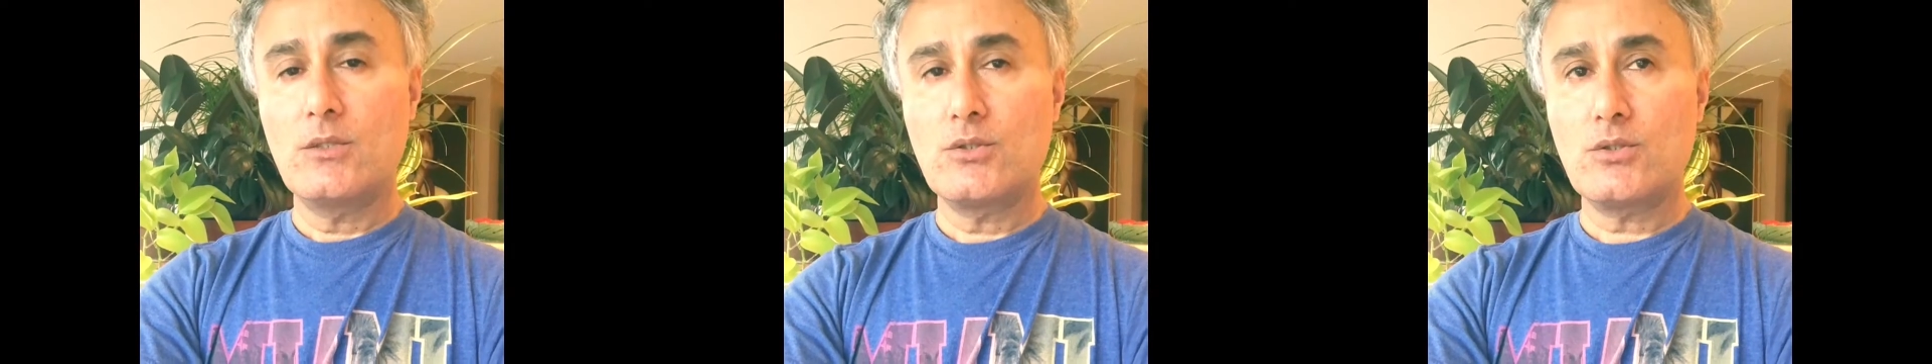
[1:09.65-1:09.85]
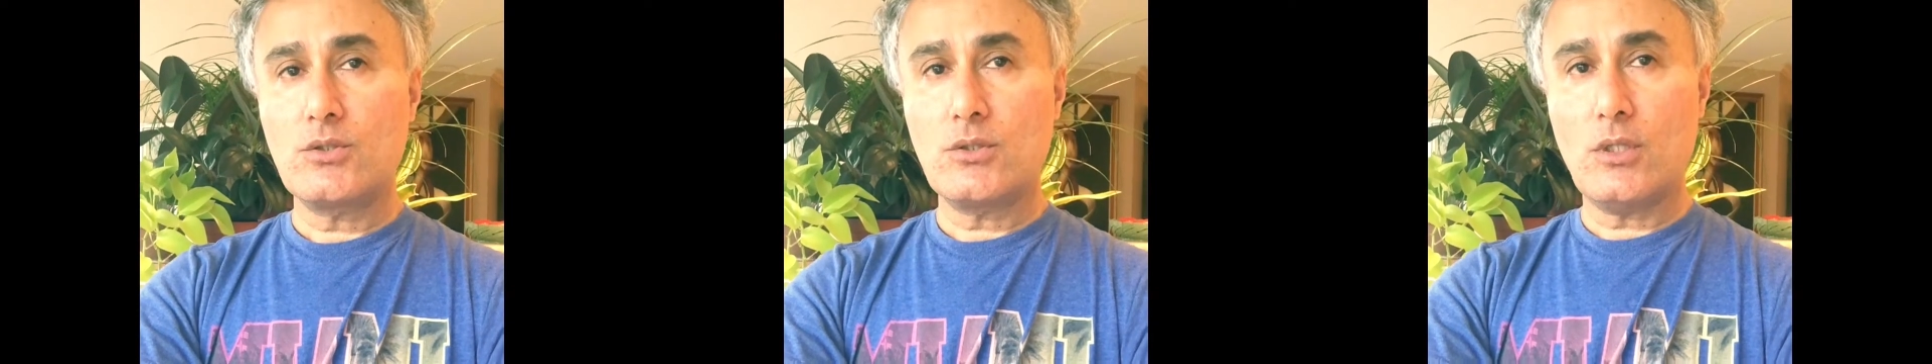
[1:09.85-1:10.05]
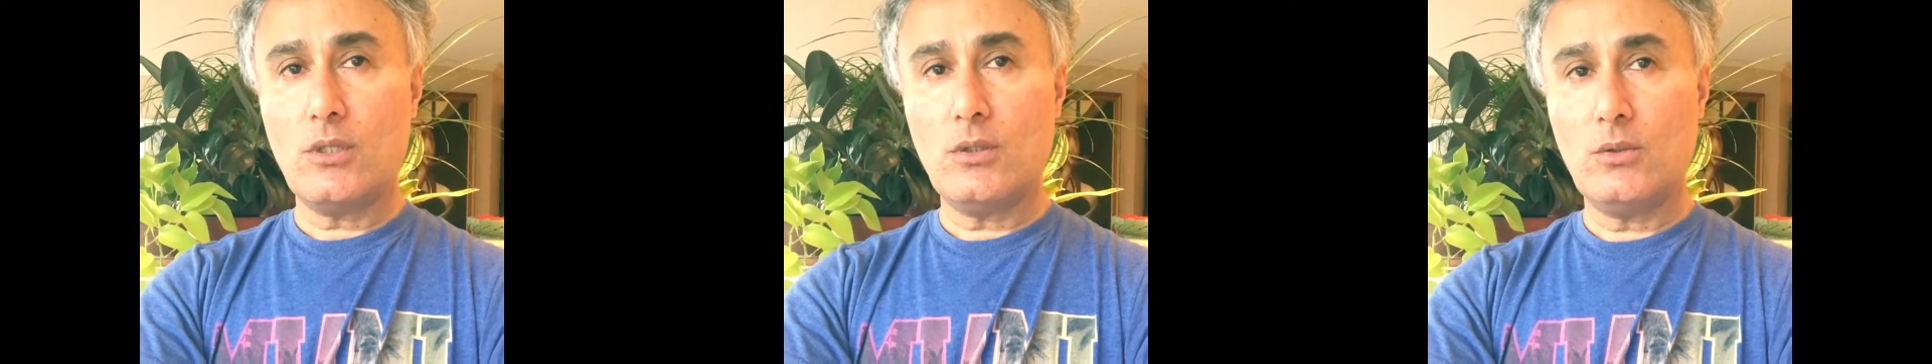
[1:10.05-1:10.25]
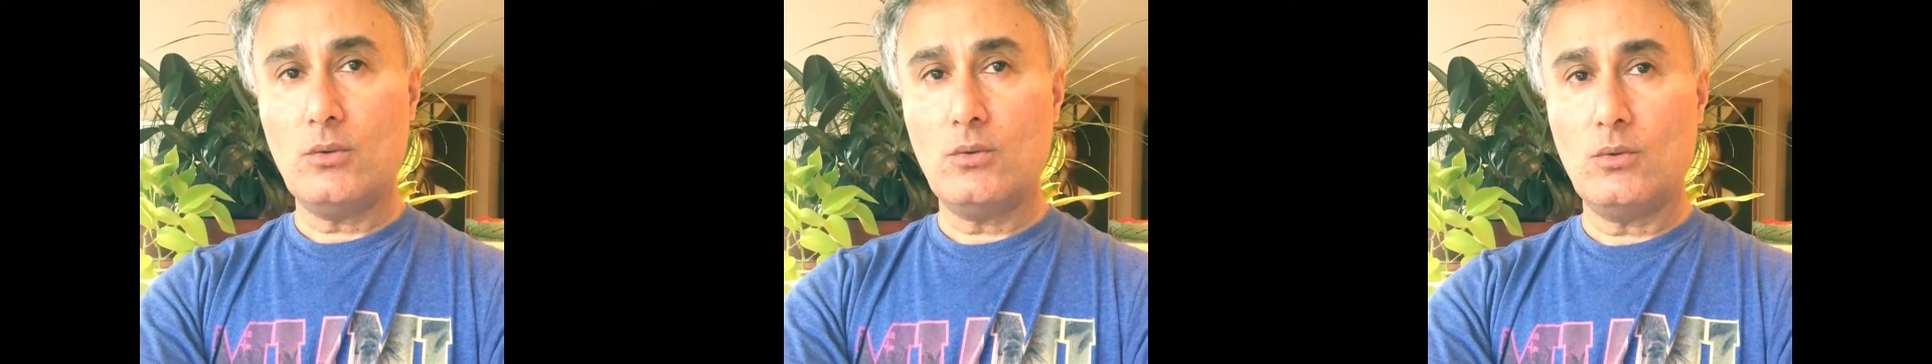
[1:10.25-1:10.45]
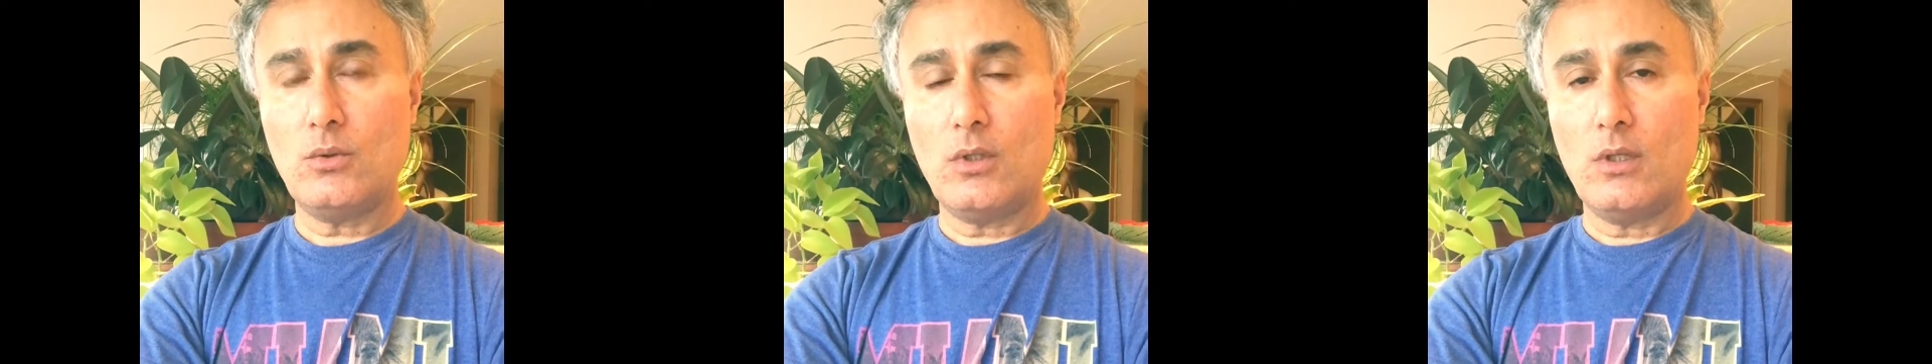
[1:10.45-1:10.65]

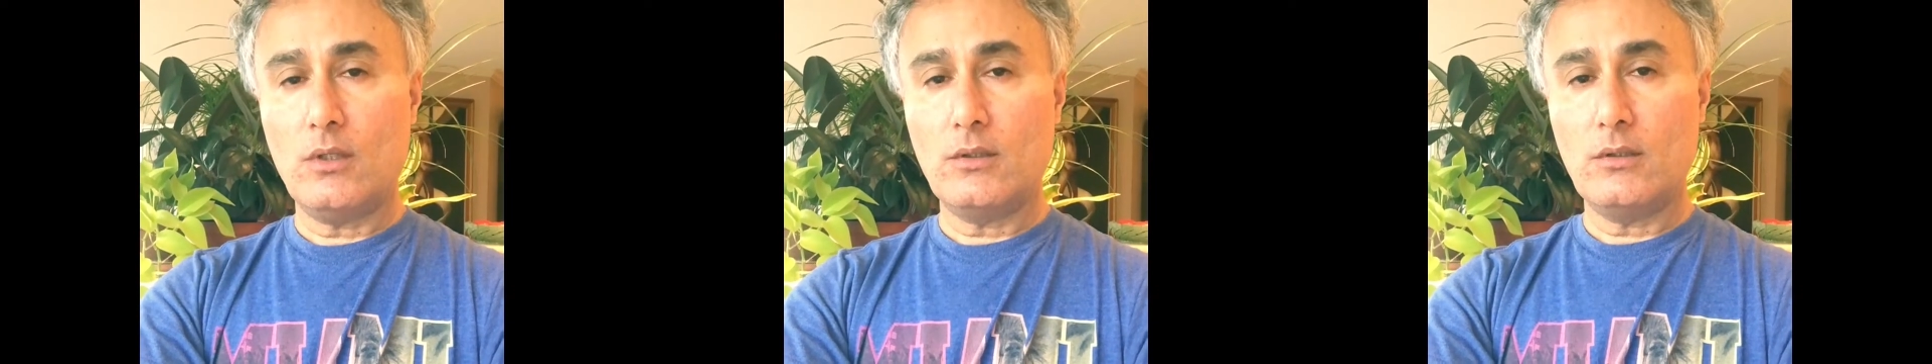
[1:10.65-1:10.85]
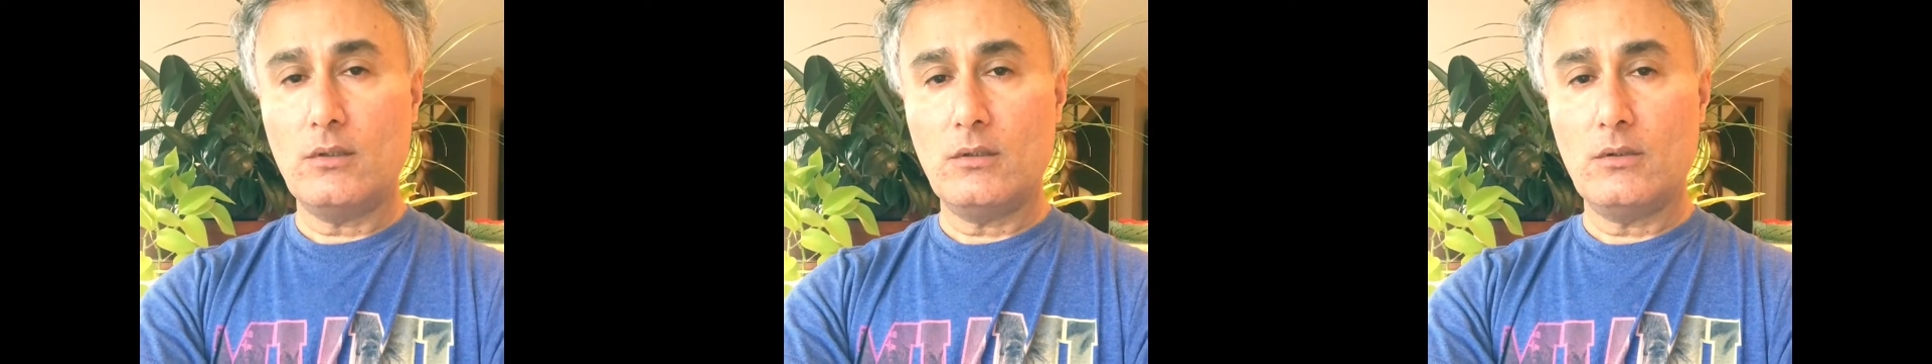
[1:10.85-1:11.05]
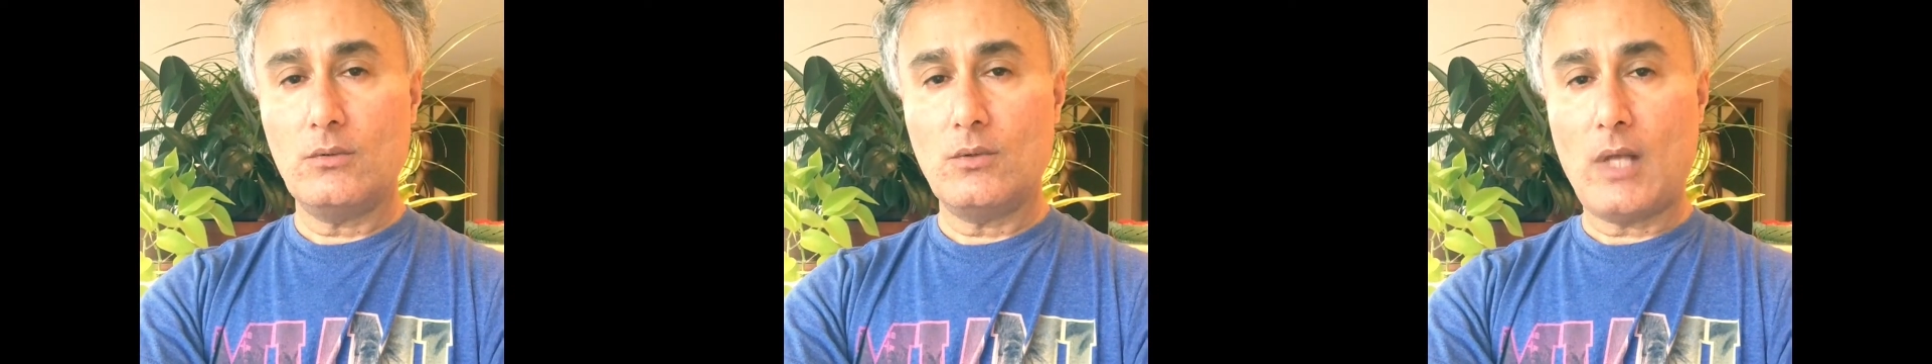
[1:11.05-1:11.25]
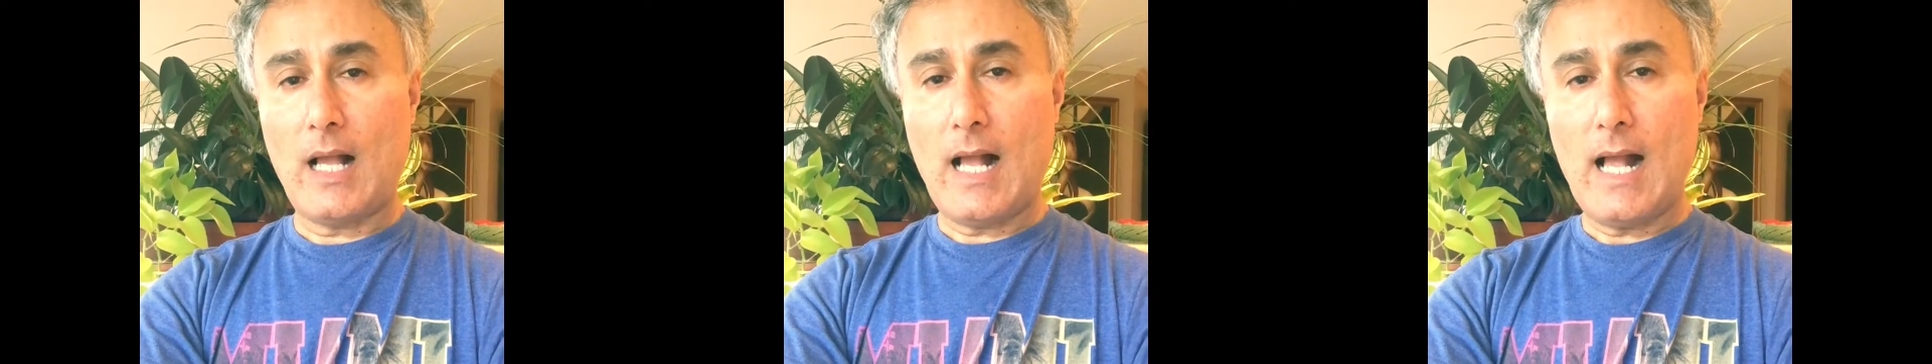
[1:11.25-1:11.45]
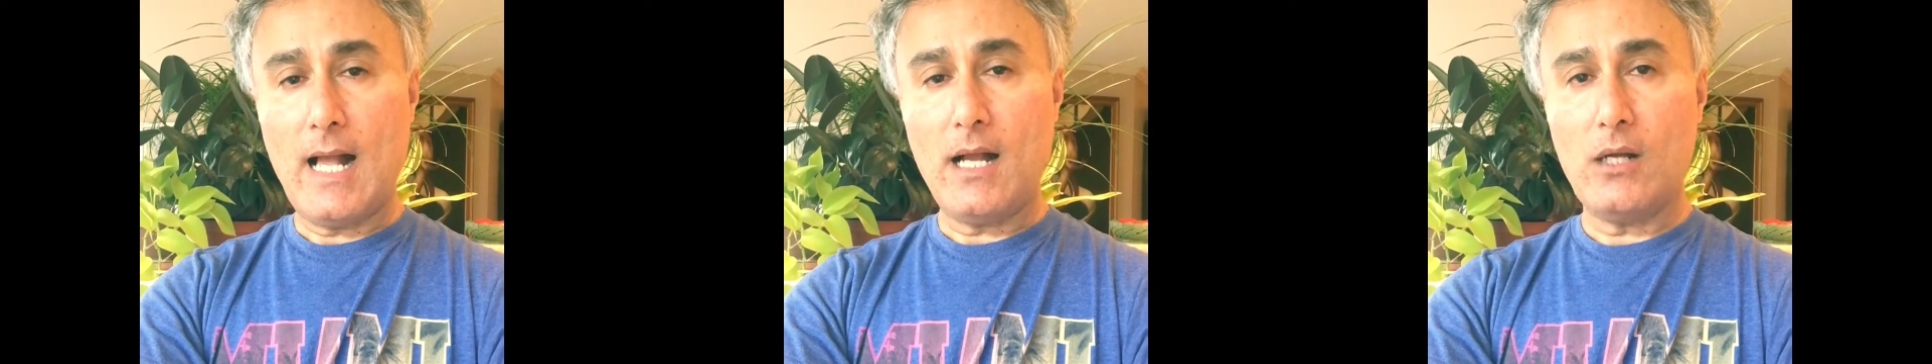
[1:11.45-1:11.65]
So
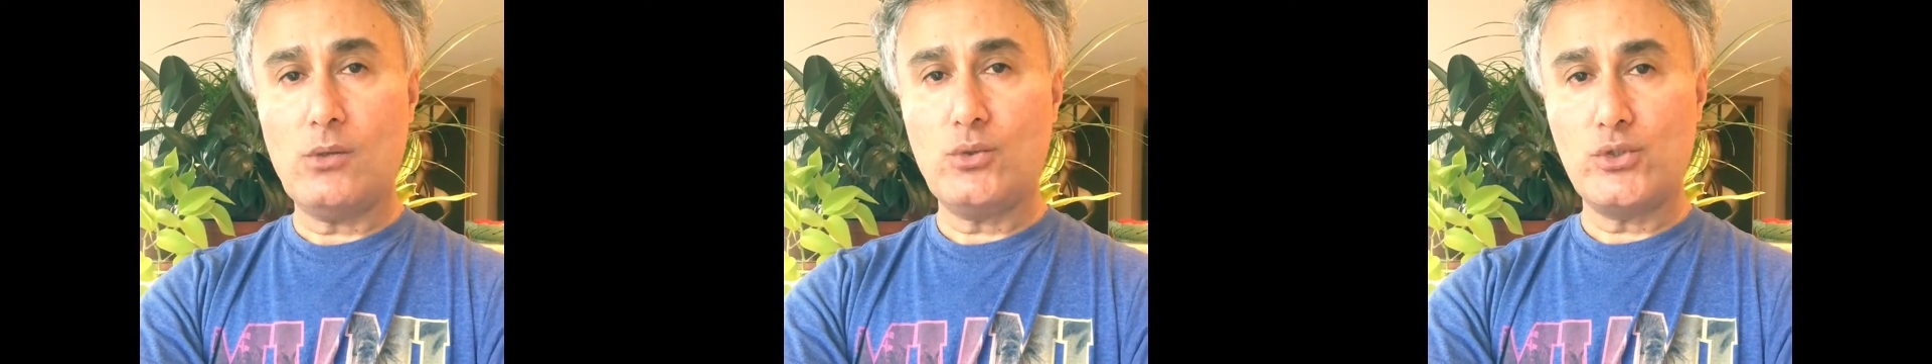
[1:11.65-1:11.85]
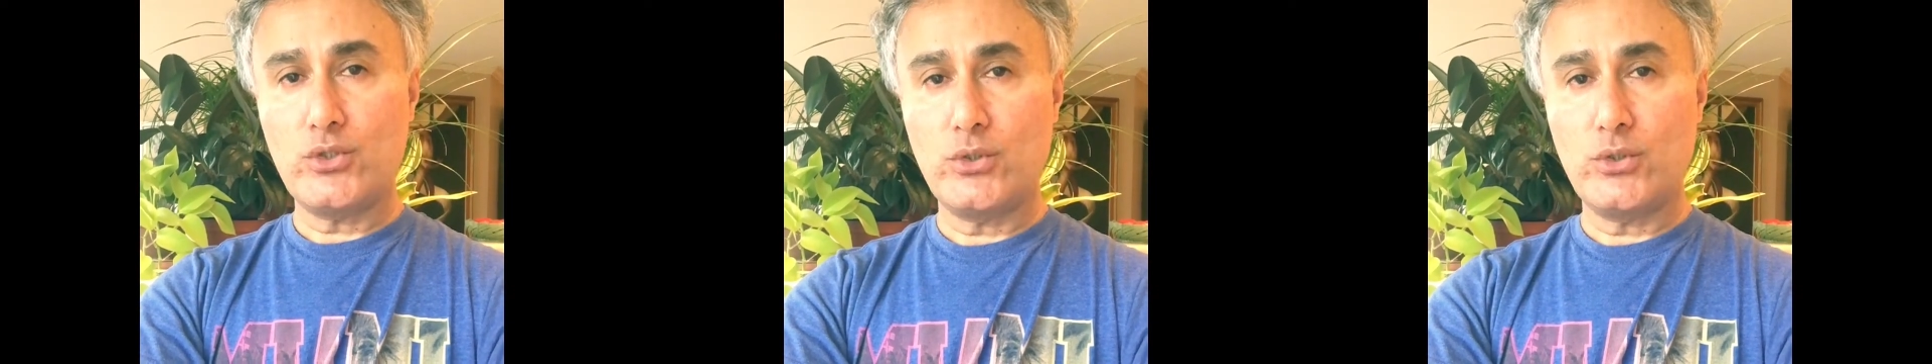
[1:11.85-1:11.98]
how